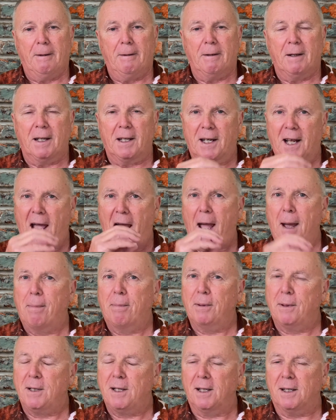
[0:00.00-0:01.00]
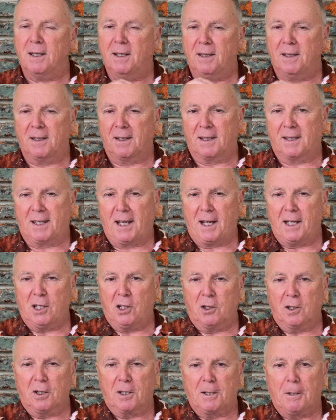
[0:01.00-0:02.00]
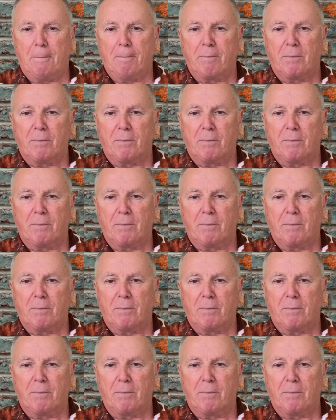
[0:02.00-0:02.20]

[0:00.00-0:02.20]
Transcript: It happened in stages.